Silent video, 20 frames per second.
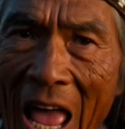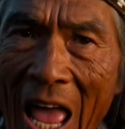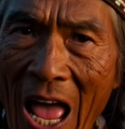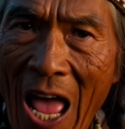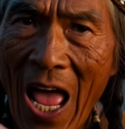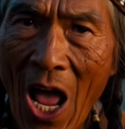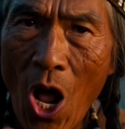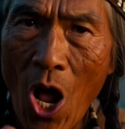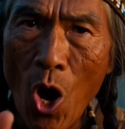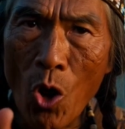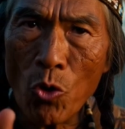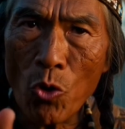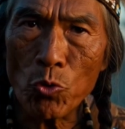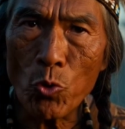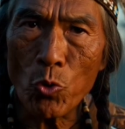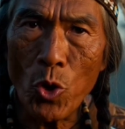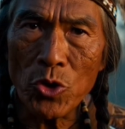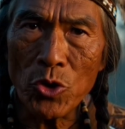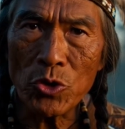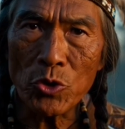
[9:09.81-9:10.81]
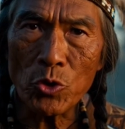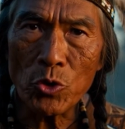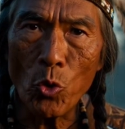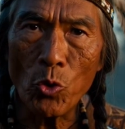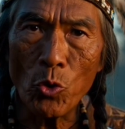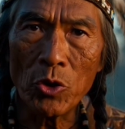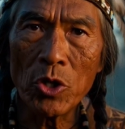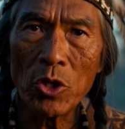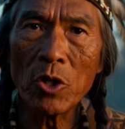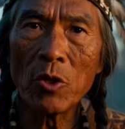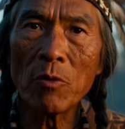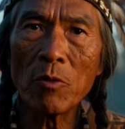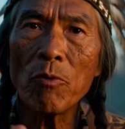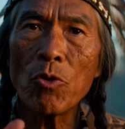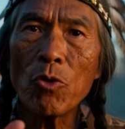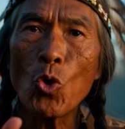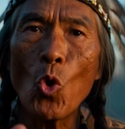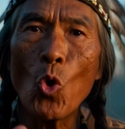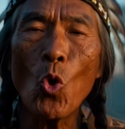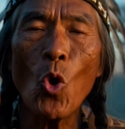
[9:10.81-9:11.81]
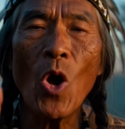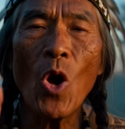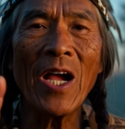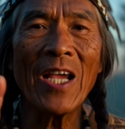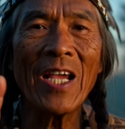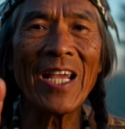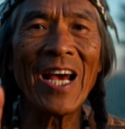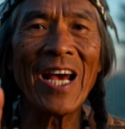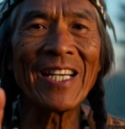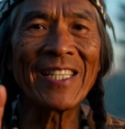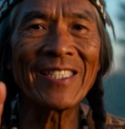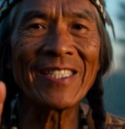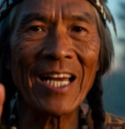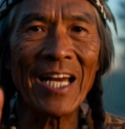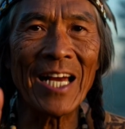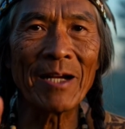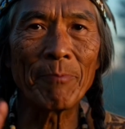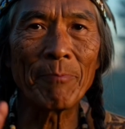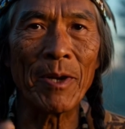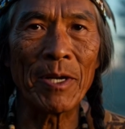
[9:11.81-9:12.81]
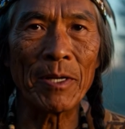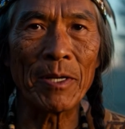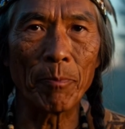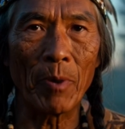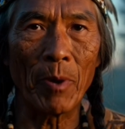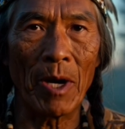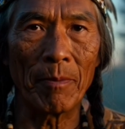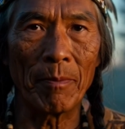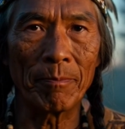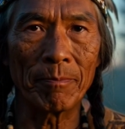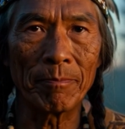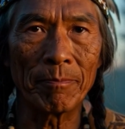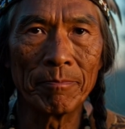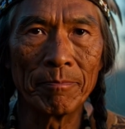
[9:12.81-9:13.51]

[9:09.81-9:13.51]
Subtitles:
The logs reveal the truth. The Gregorian calendar is the problem.